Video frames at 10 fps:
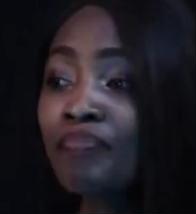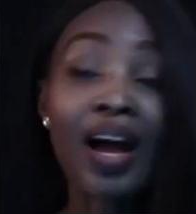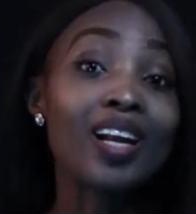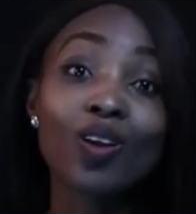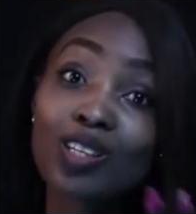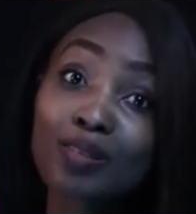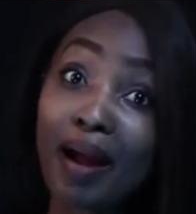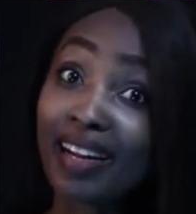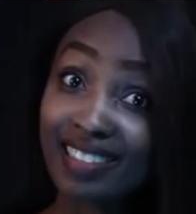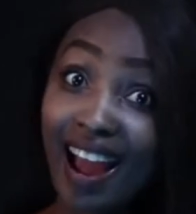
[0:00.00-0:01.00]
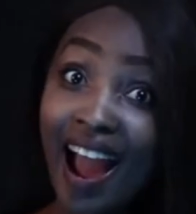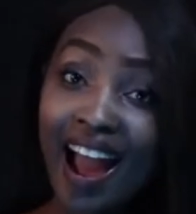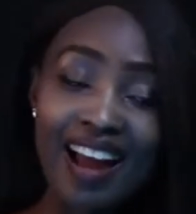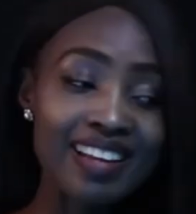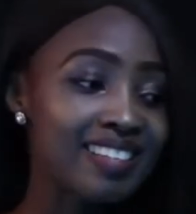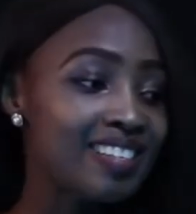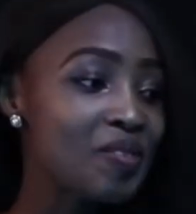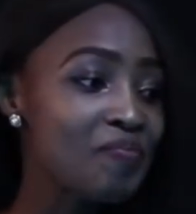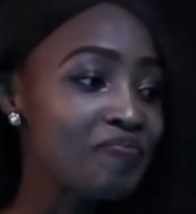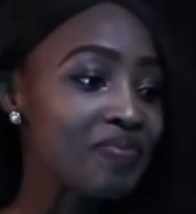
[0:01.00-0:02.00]
I lost my dad.
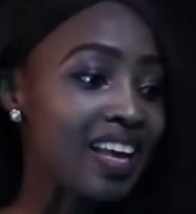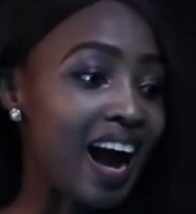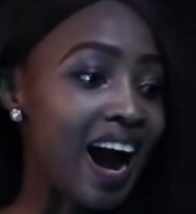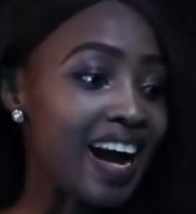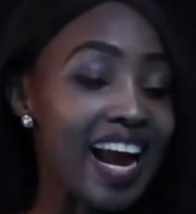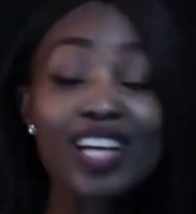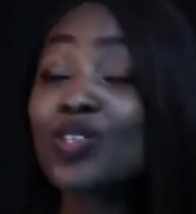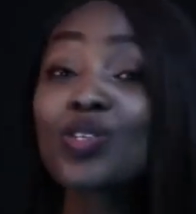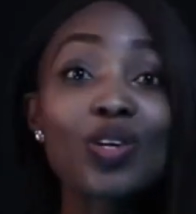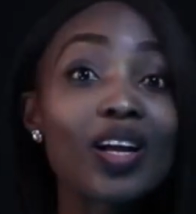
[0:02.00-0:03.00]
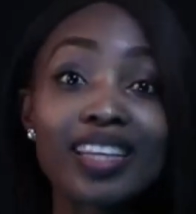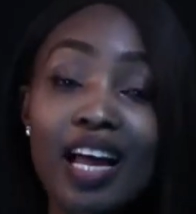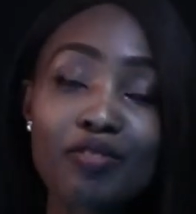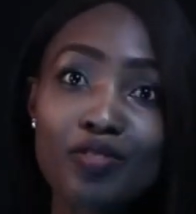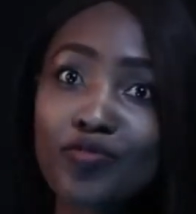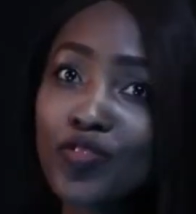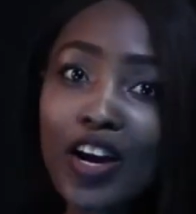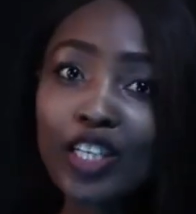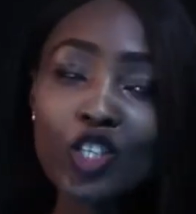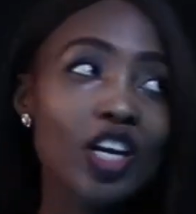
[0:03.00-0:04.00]
I had to start life
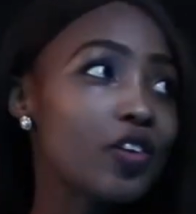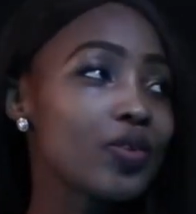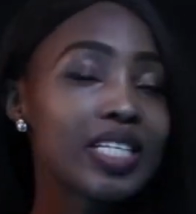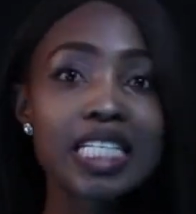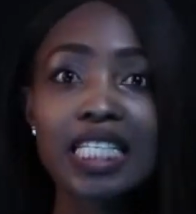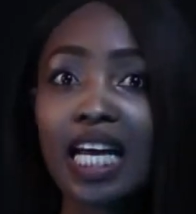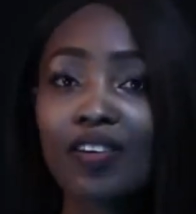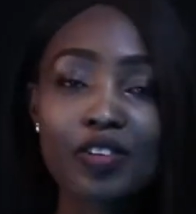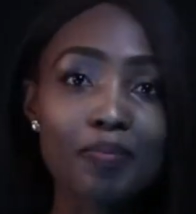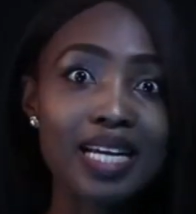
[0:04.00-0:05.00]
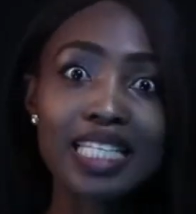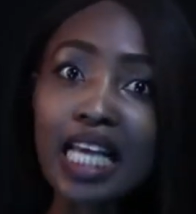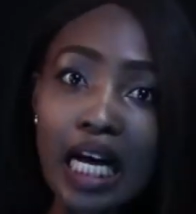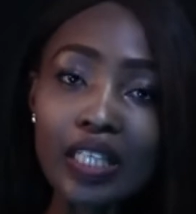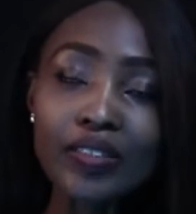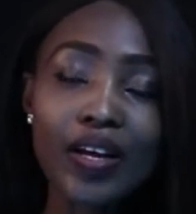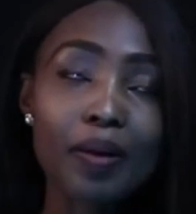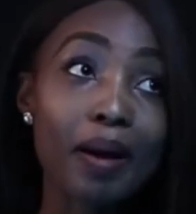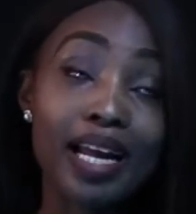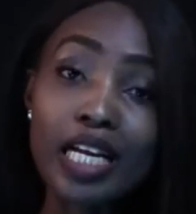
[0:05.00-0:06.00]
afresh and rediscover myself
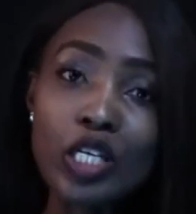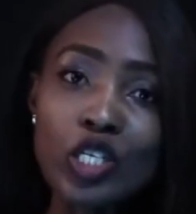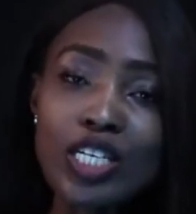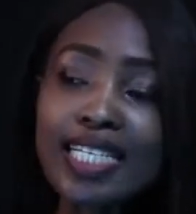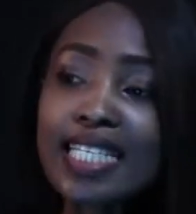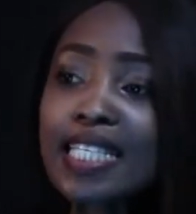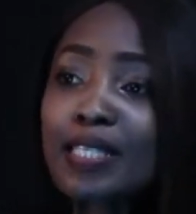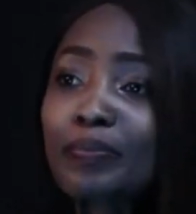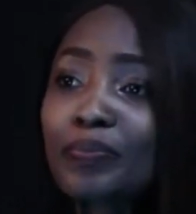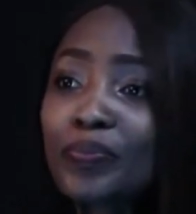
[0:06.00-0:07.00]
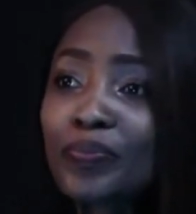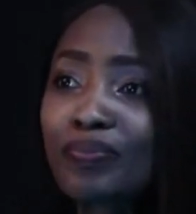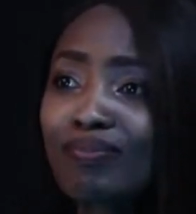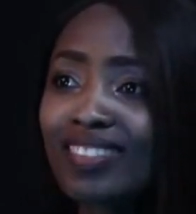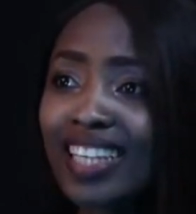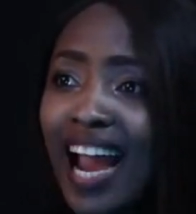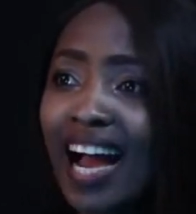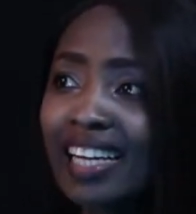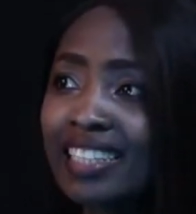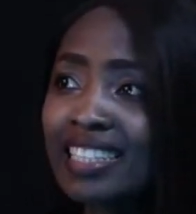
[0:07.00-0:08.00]
and my interests.
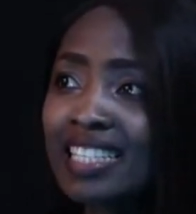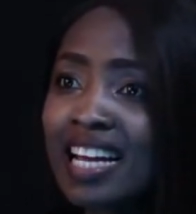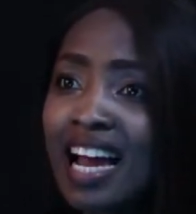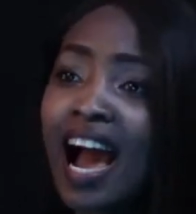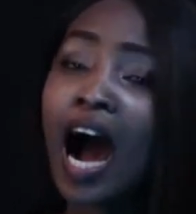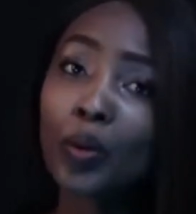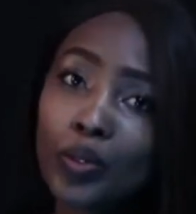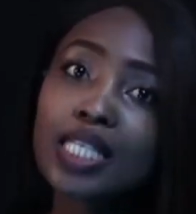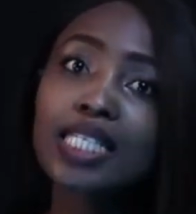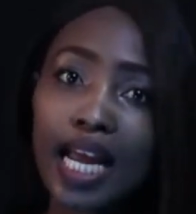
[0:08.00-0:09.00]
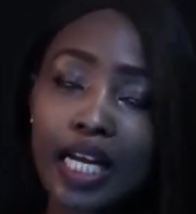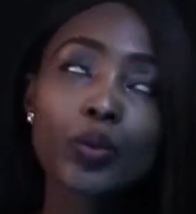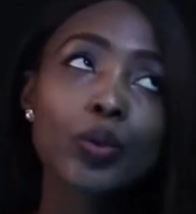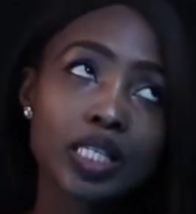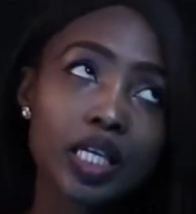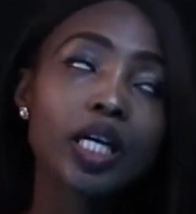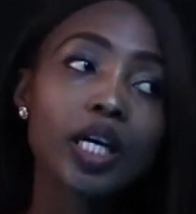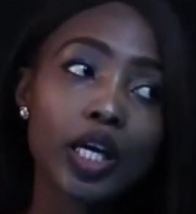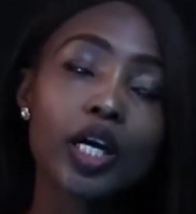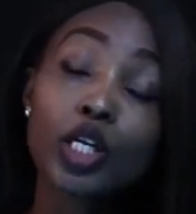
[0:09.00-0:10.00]
And I would say it was a
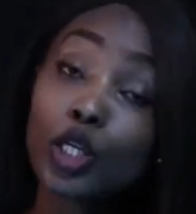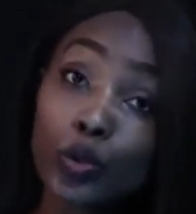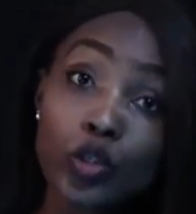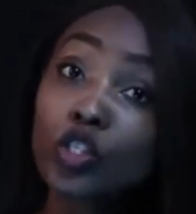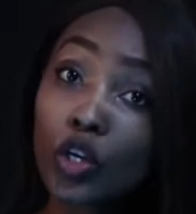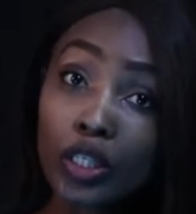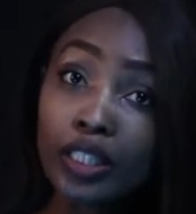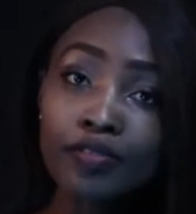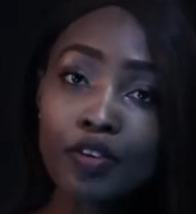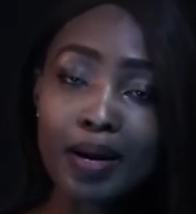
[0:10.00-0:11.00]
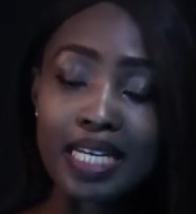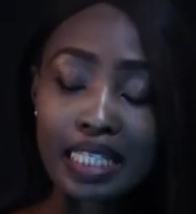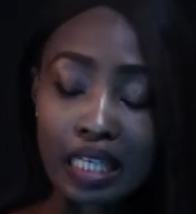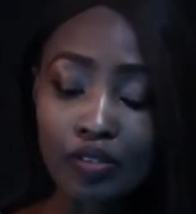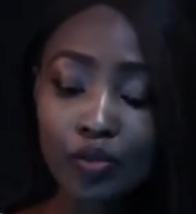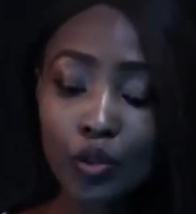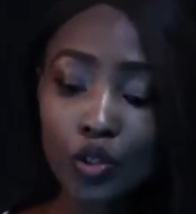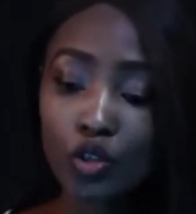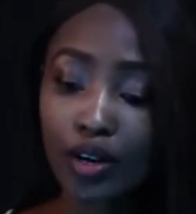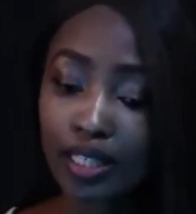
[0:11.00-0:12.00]
huge turn for myself,
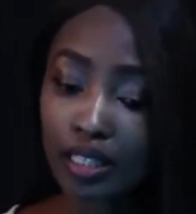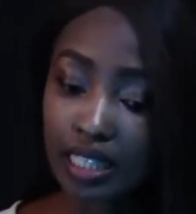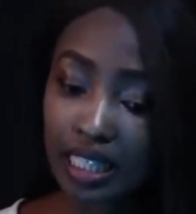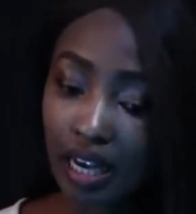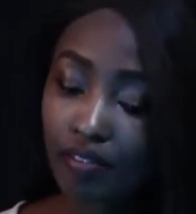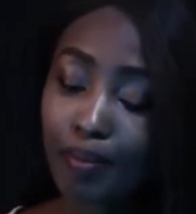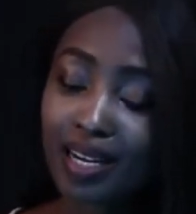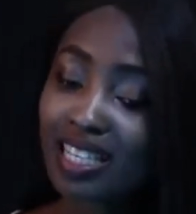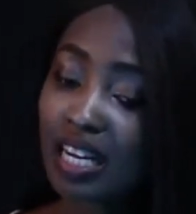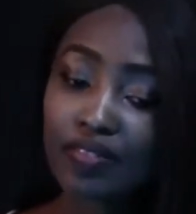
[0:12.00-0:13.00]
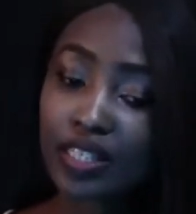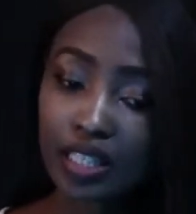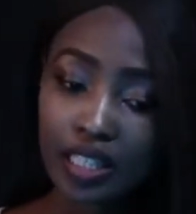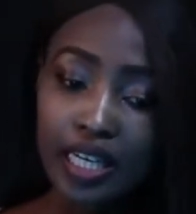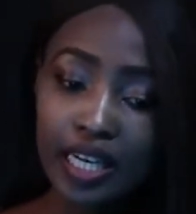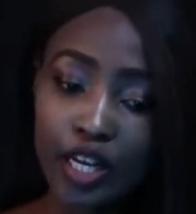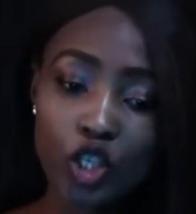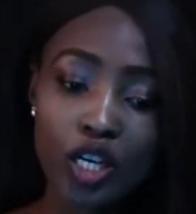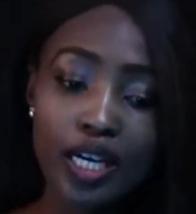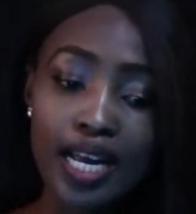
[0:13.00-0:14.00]
also trying to discover myself as a
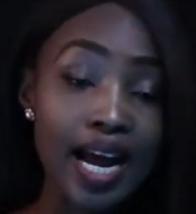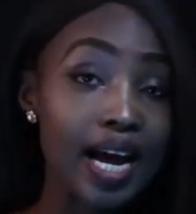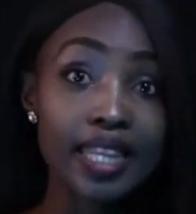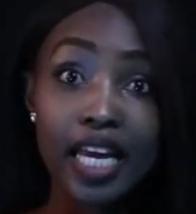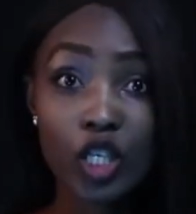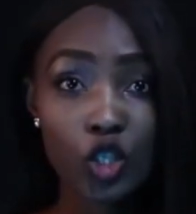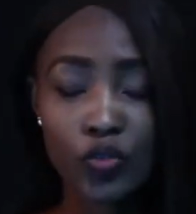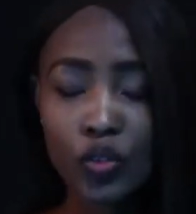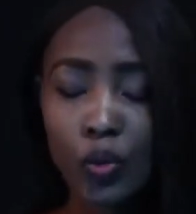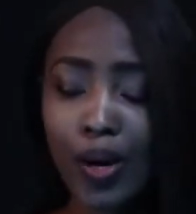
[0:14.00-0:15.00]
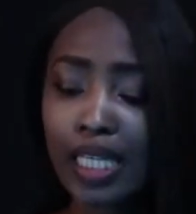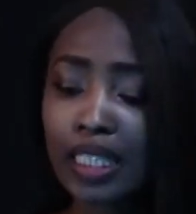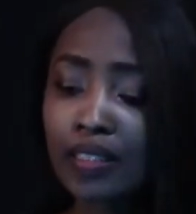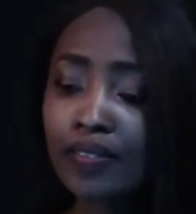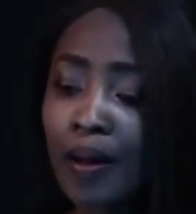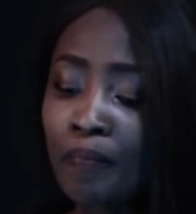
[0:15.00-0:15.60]
teenager at the age of 12,